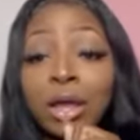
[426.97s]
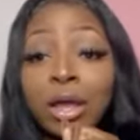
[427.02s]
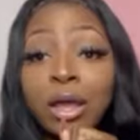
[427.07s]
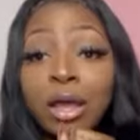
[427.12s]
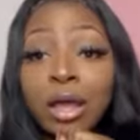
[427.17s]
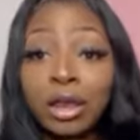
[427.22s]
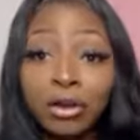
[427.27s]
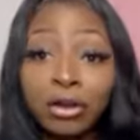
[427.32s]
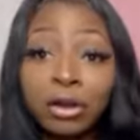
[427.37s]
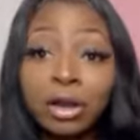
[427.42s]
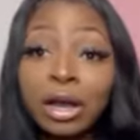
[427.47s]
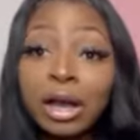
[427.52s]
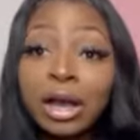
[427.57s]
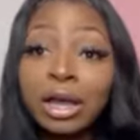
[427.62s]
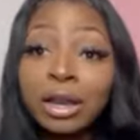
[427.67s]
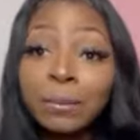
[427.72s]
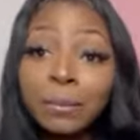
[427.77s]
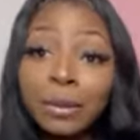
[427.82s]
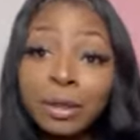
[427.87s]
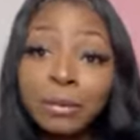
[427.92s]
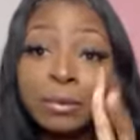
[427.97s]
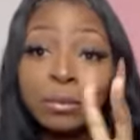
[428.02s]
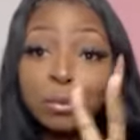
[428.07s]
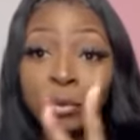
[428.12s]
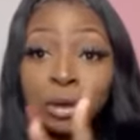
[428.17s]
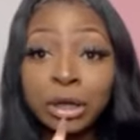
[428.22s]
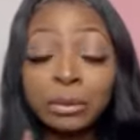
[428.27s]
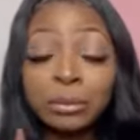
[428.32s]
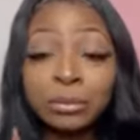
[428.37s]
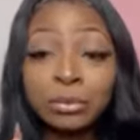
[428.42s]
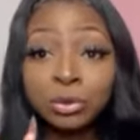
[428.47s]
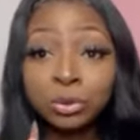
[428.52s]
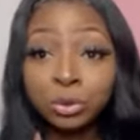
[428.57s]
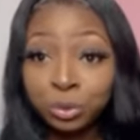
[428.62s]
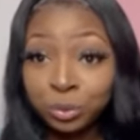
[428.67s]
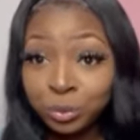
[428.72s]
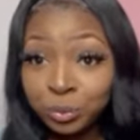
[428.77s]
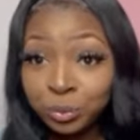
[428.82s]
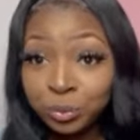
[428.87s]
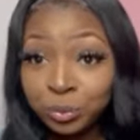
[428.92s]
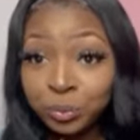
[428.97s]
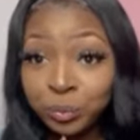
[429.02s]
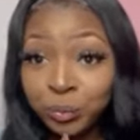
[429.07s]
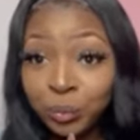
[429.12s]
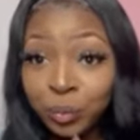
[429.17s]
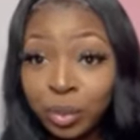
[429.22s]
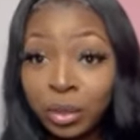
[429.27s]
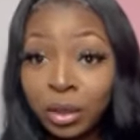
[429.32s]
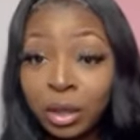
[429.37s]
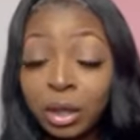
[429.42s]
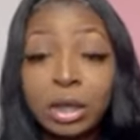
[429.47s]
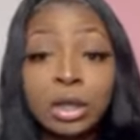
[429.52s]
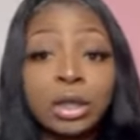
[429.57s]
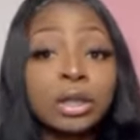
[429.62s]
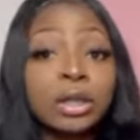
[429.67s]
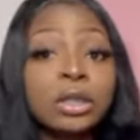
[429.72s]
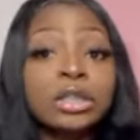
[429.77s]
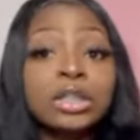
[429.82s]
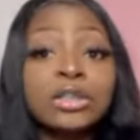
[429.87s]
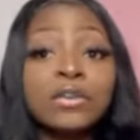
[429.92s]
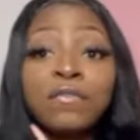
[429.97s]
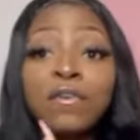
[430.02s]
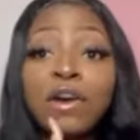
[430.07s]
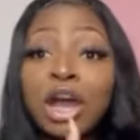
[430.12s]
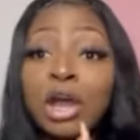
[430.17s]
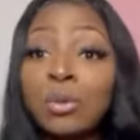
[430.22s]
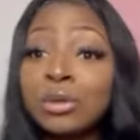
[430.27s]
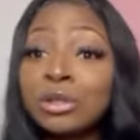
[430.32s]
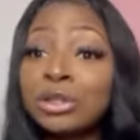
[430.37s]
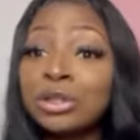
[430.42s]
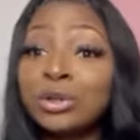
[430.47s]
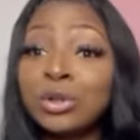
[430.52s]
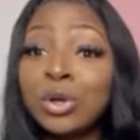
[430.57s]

Erica had a baby boy number 2. Safari was